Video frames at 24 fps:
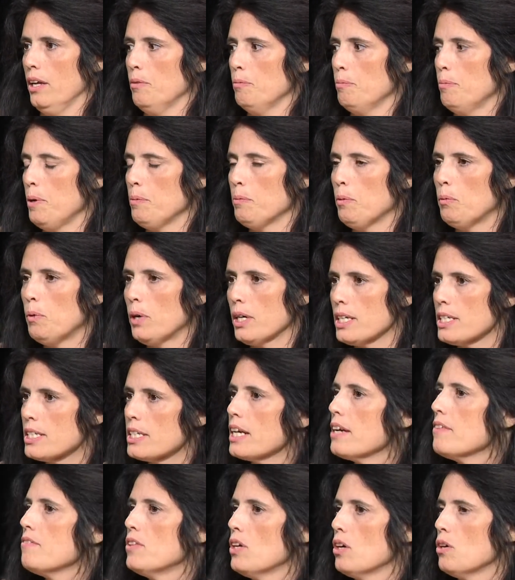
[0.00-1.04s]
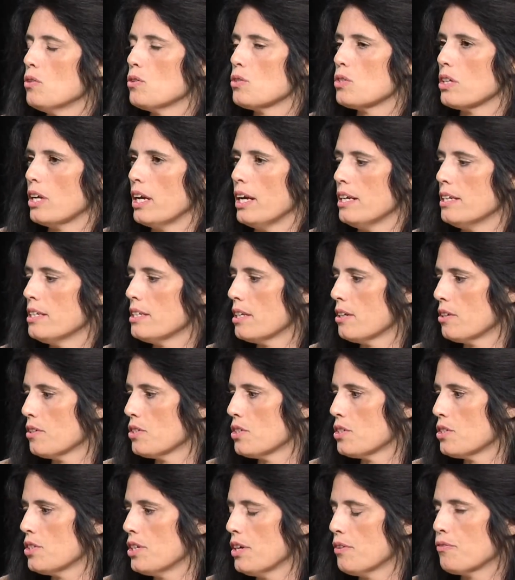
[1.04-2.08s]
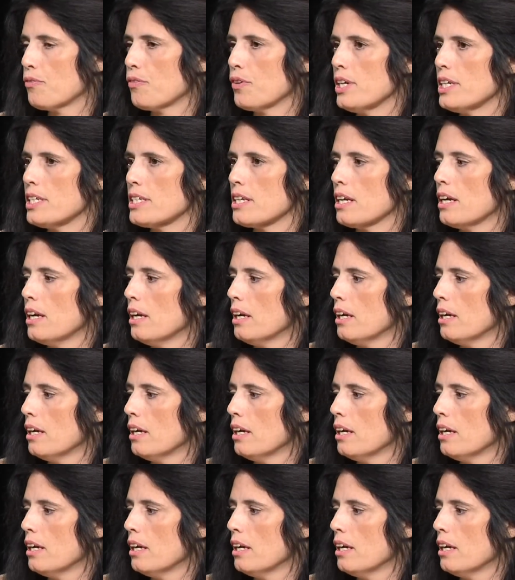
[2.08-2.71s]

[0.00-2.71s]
People want to save those, and there's different